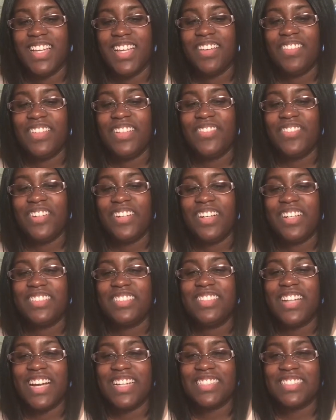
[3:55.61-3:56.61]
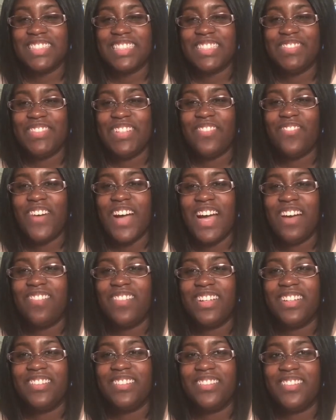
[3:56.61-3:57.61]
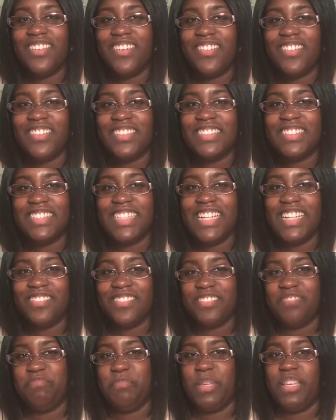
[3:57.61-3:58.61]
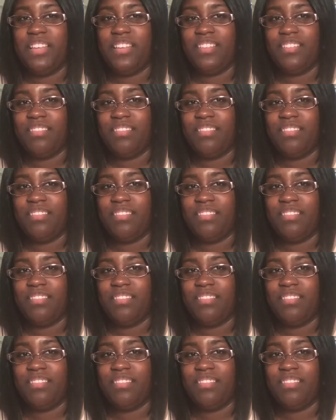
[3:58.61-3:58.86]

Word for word: If you were attracted to me, why would you go on date with me?